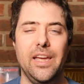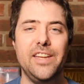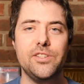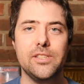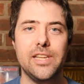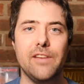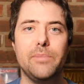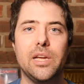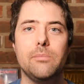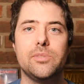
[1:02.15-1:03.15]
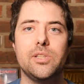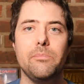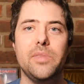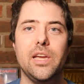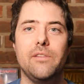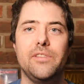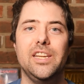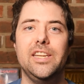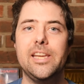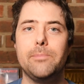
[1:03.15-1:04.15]
Agents have become something of an
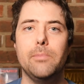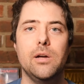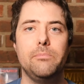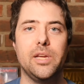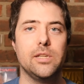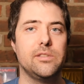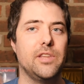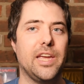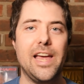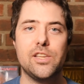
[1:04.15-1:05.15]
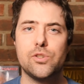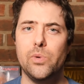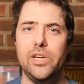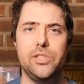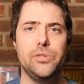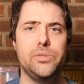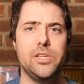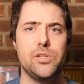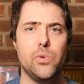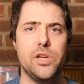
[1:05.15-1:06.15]
enigma because of the catch-22
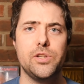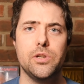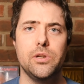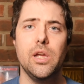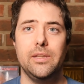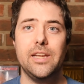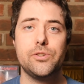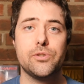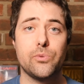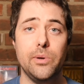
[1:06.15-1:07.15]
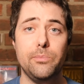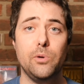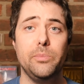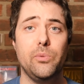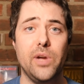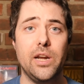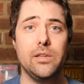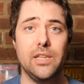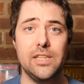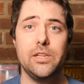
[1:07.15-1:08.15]
situation that your script won't be read
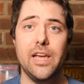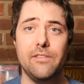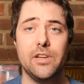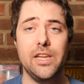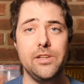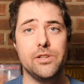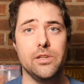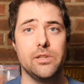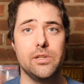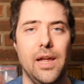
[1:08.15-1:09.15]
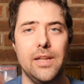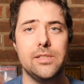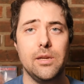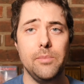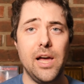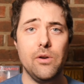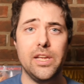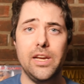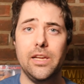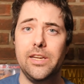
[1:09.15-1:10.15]
unless you have an agent. And somehow
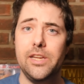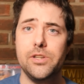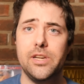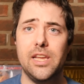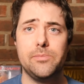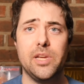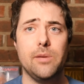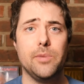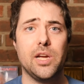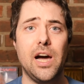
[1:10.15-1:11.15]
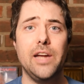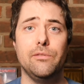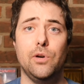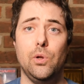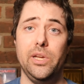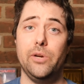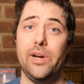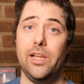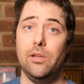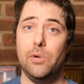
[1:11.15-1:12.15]
getting an agent has become a kind of holy
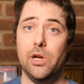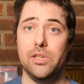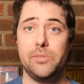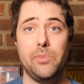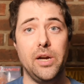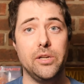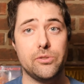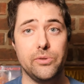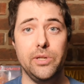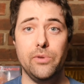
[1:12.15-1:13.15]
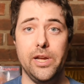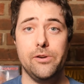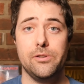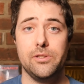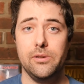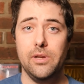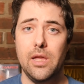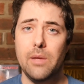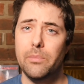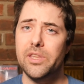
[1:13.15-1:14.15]
grail among aspiring screenwriters.
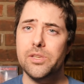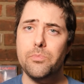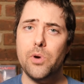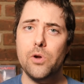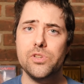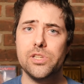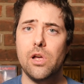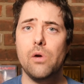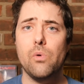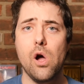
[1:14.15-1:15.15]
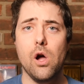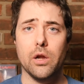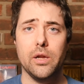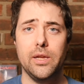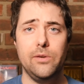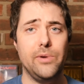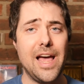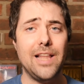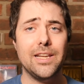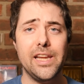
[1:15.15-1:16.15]
But this approach is all wrong. In
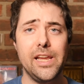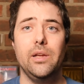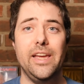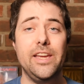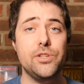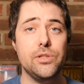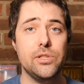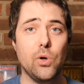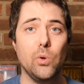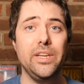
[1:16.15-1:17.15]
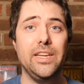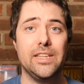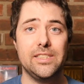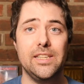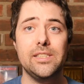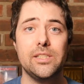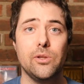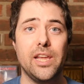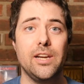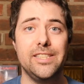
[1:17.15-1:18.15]
reality, agents only exist so
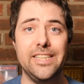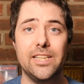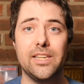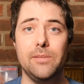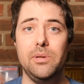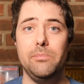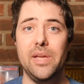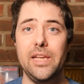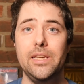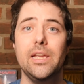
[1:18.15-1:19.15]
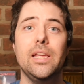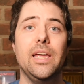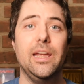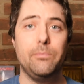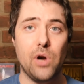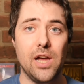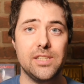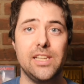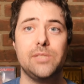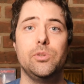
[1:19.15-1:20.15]
that a deal can be made and
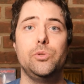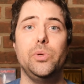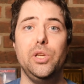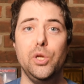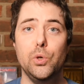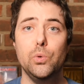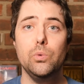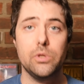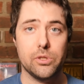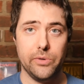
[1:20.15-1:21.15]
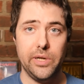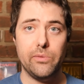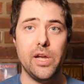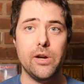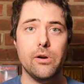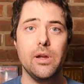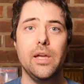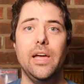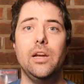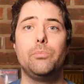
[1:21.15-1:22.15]
processed between you, the screenwriter,
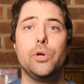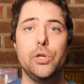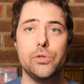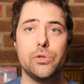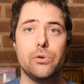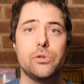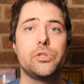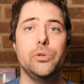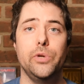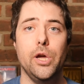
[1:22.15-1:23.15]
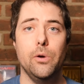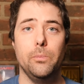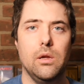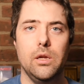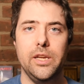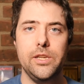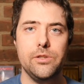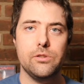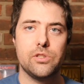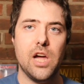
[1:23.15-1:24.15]
and a producer or studio. An
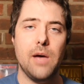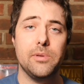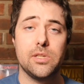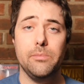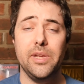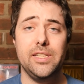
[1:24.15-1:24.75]
agent's job is to make